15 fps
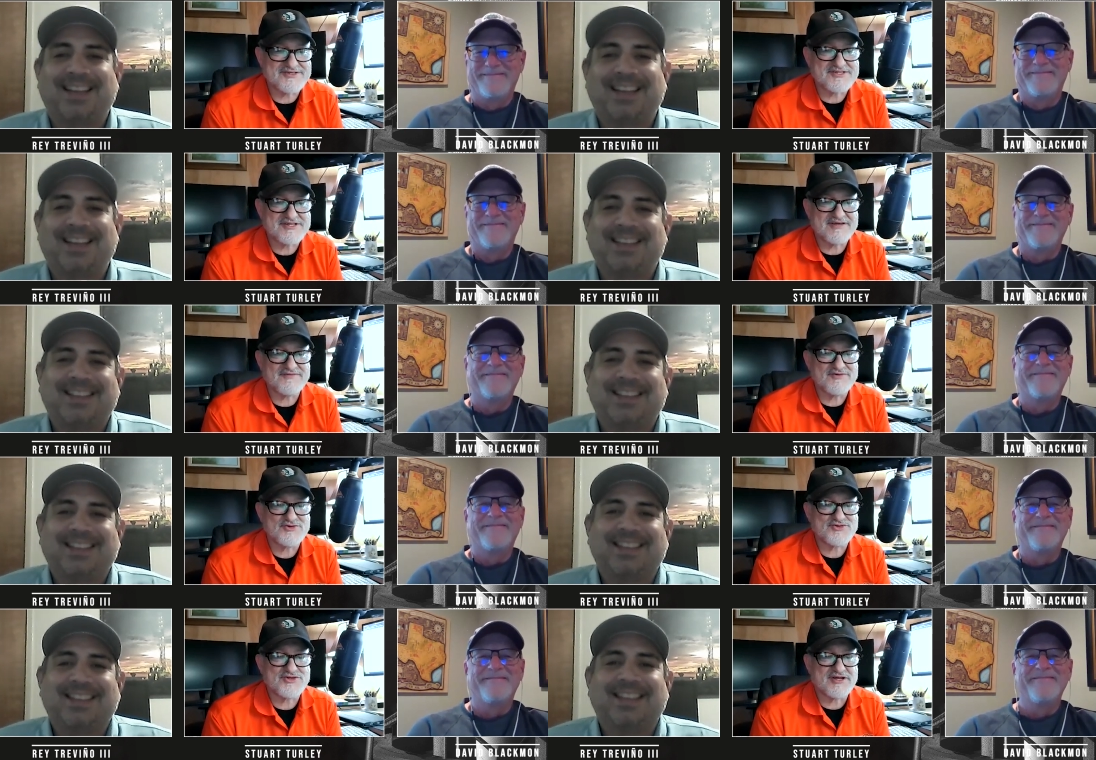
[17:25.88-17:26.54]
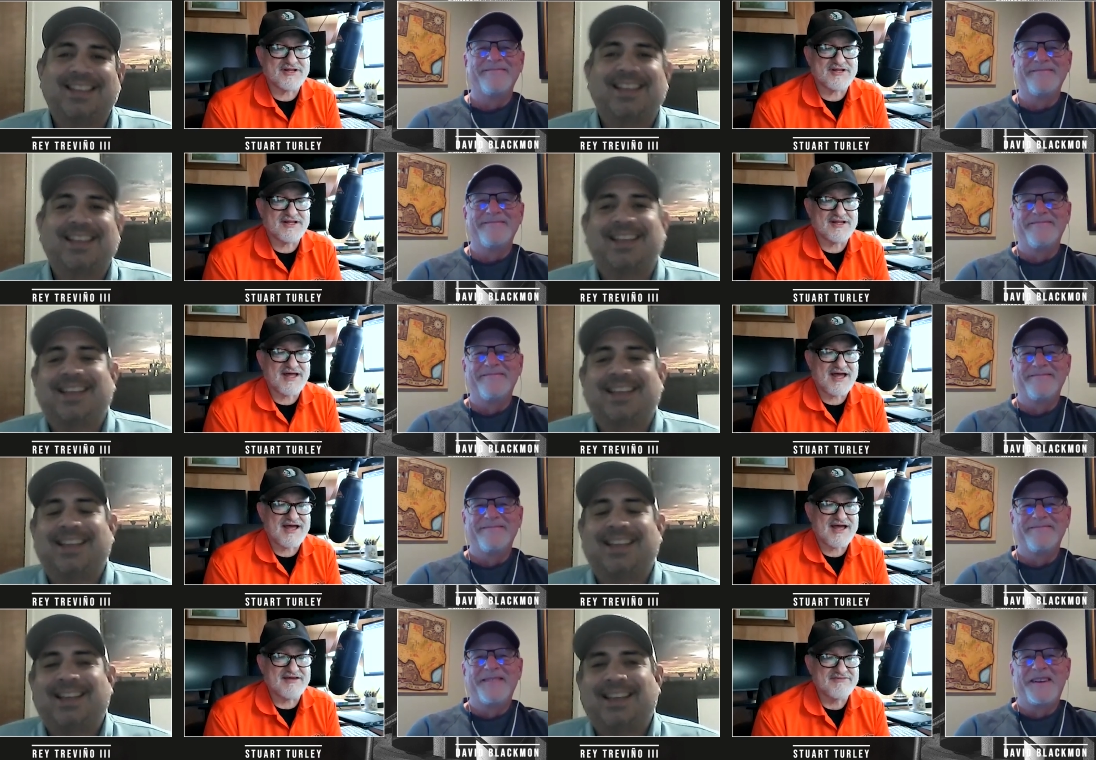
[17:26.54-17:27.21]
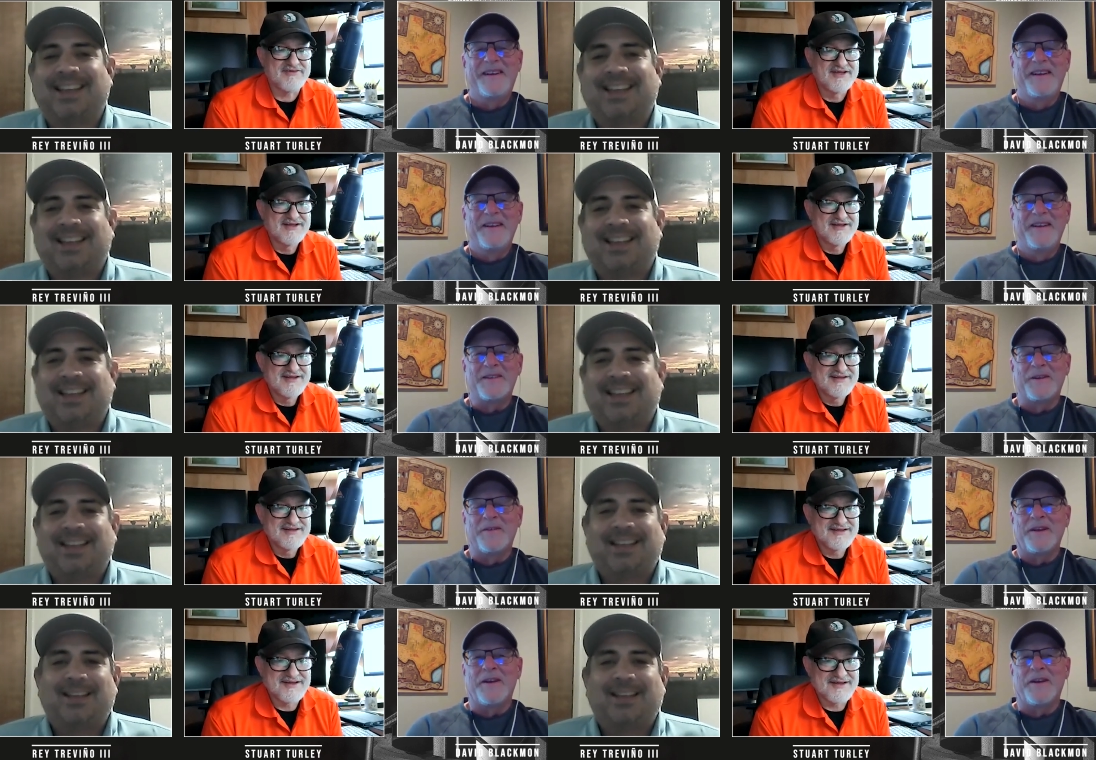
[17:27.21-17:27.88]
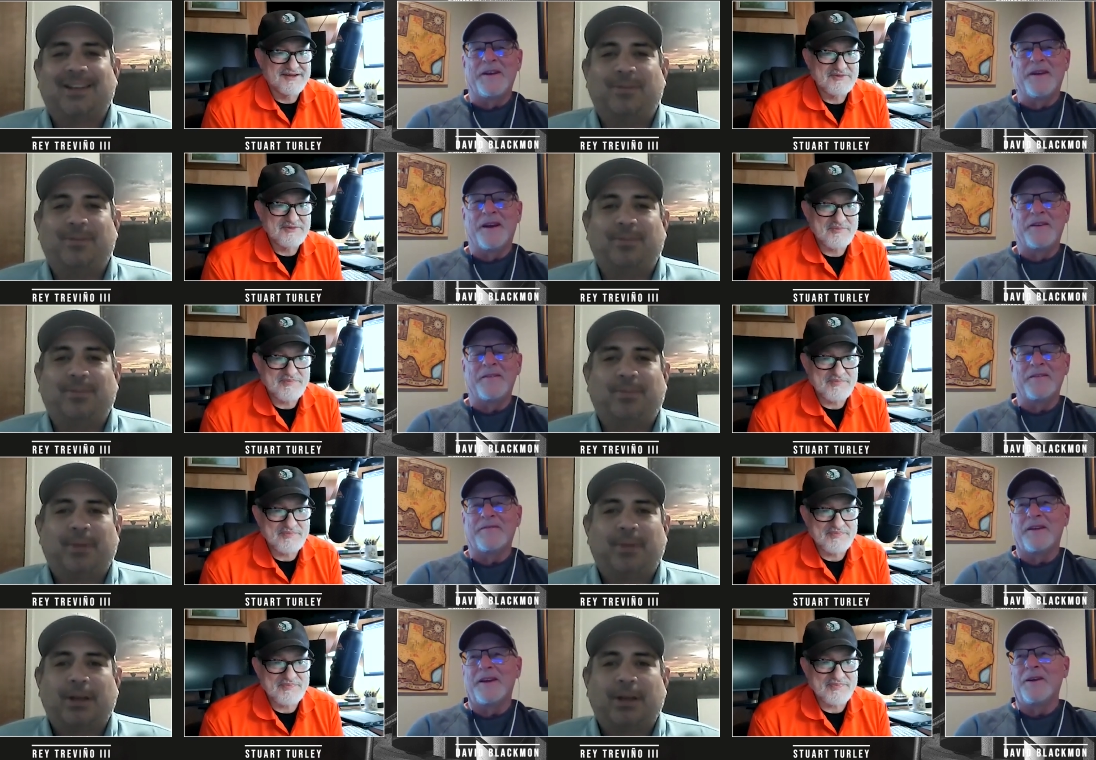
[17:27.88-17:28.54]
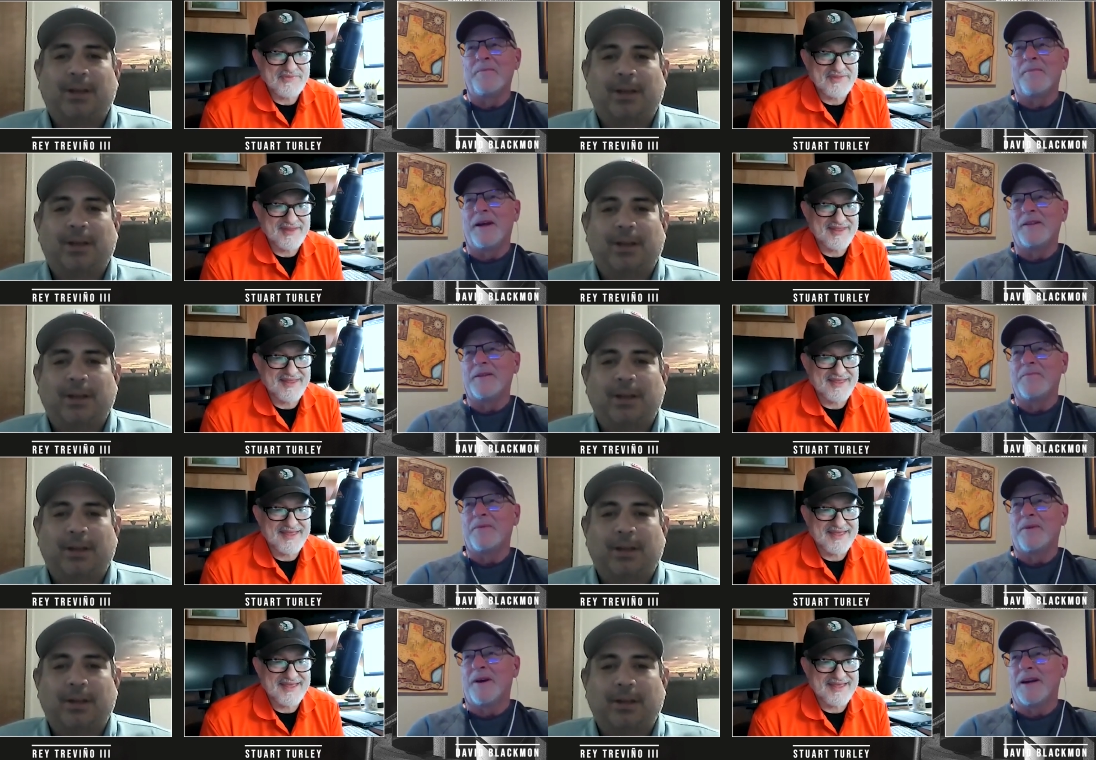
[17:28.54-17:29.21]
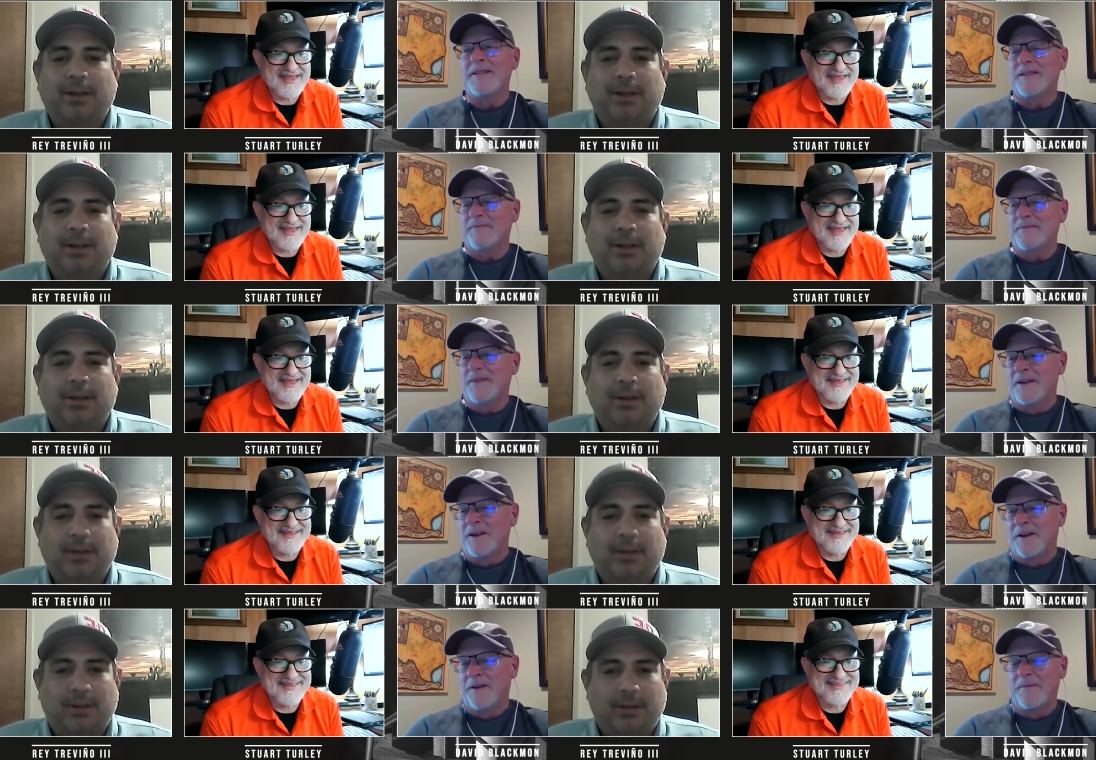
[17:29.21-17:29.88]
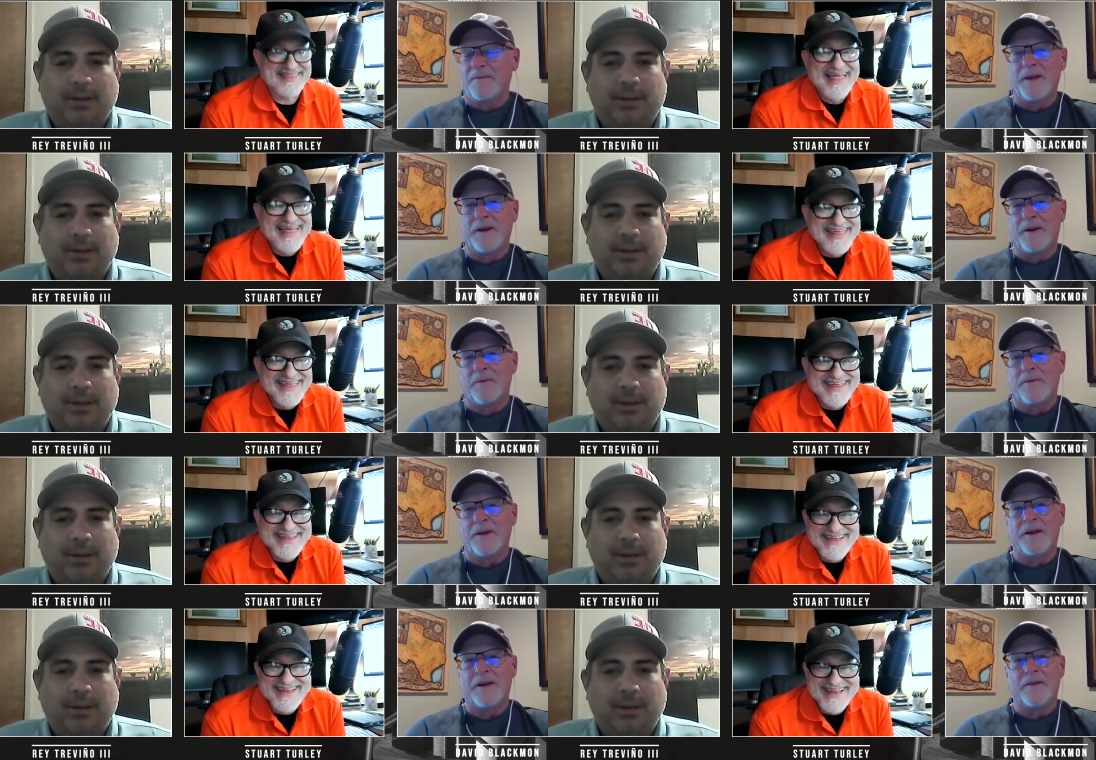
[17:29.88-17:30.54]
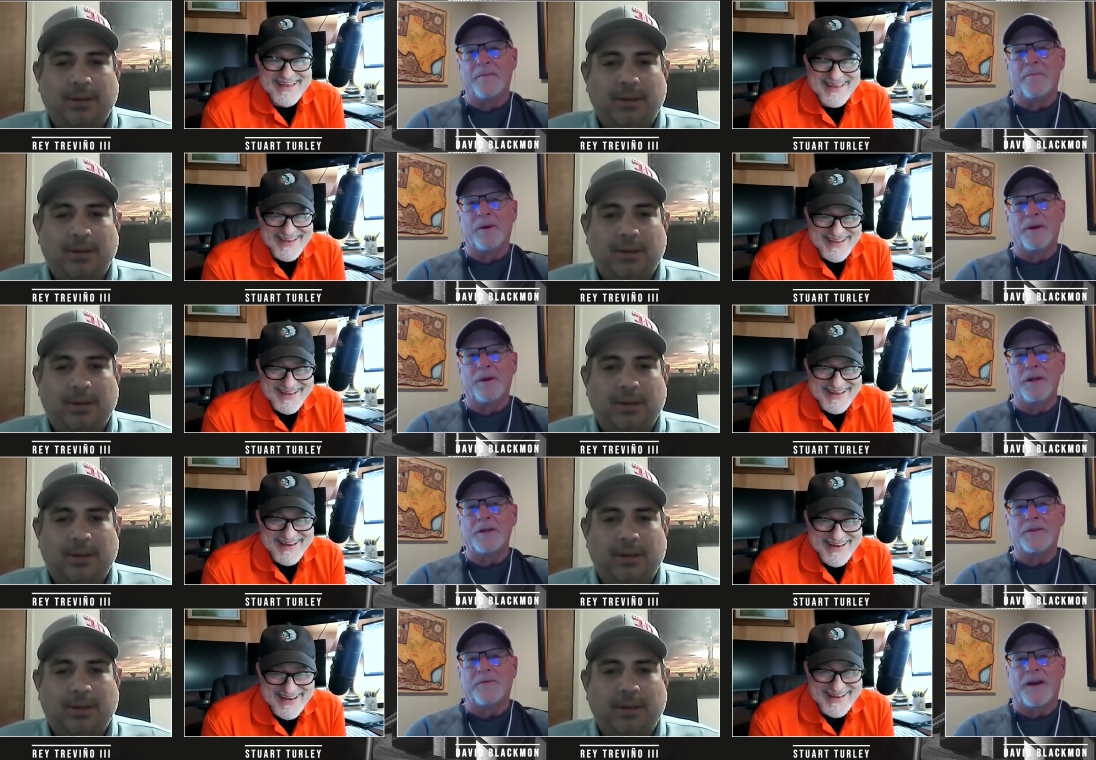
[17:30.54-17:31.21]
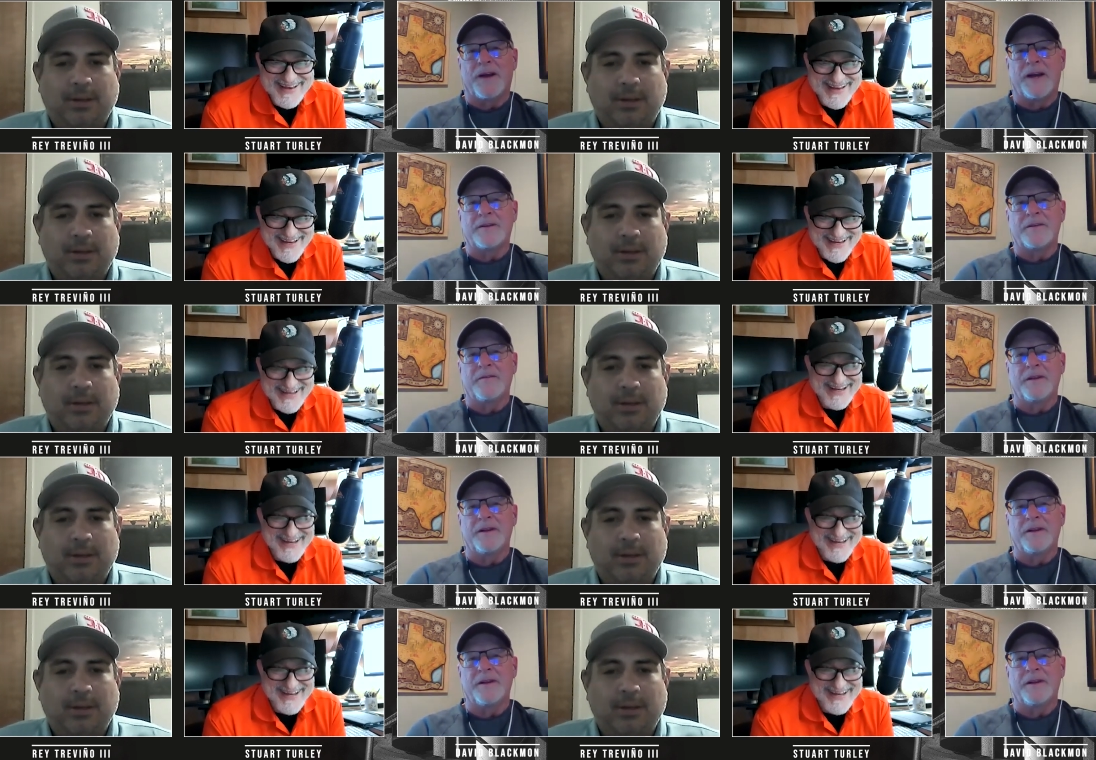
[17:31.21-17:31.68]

Speaker 1: to see if you're still alive.
Speaker 2: So, the, the other thing about the price, uh, you know, the other bullish factor